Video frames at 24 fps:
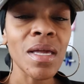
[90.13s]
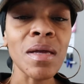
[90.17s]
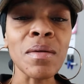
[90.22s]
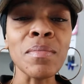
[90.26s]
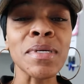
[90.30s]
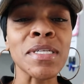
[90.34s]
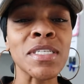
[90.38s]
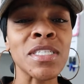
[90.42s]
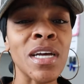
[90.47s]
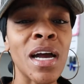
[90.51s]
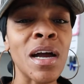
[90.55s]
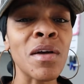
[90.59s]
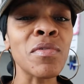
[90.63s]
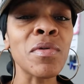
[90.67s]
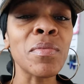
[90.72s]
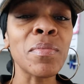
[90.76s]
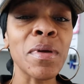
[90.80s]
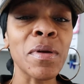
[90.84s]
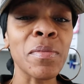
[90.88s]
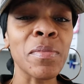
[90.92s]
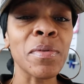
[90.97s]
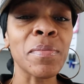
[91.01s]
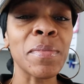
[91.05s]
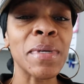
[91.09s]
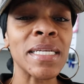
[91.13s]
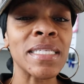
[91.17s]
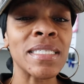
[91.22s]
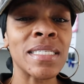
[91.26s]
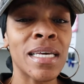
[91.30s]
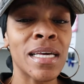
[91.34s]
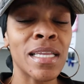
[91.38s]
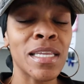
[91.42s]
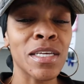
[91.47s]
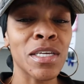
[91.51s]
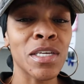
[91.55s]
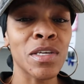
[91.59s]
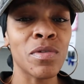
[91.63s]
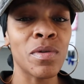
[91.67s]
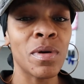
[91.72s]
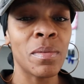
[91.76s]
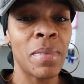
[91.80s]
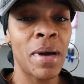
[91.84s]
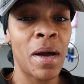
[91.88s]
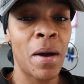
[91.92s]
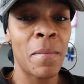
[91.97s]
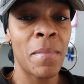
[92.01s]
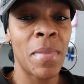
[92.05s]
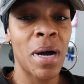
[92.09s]
But y'all remember me telling you
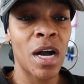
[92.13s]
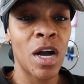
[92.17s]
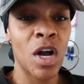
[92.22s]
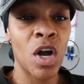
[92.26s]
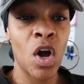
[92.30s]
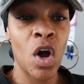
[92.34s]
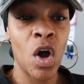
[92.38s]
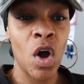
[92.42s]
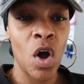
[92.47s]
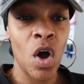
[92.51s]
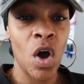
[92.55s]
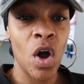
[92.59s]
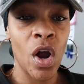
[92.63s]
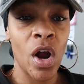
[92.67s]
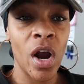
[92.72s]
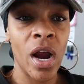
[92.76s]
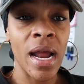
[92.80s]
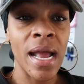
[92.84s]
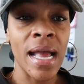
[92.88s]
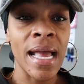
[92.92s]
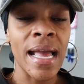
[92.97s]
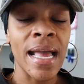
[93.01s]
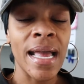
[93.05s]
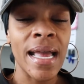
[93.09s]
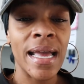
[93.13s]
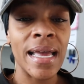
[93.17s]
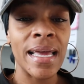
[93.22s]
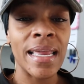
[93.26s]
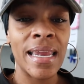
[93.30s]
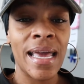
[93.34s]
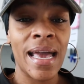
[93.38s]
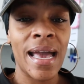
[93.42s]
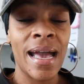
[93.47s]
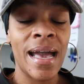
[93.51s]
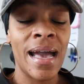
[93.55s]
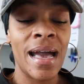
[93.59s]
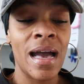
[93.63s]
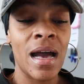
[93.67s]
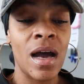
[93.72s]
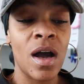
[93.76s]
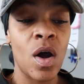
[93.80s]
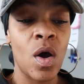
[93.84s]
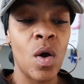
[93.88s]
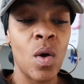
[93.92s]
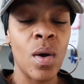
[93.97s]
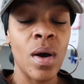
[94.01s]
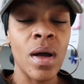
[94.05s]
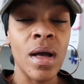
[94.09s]
about my car and
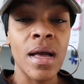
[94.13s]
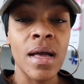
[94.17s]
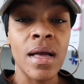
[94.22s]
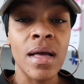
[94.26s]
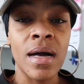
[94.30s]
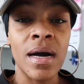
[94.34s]
how